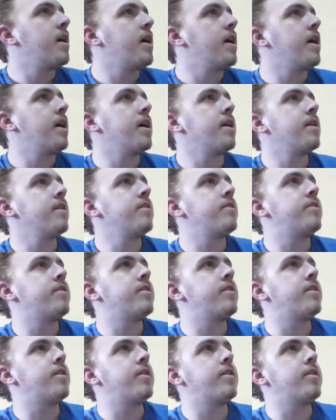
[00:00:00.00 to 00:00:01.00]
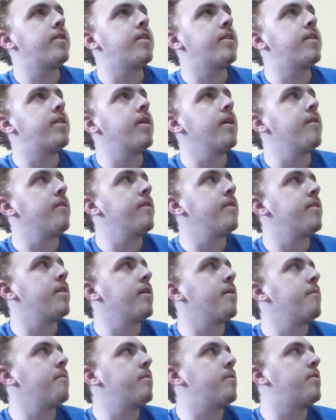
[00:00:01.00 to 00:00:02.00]
And there is
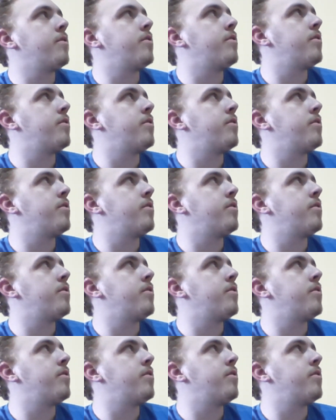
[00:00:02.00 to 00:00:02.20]
um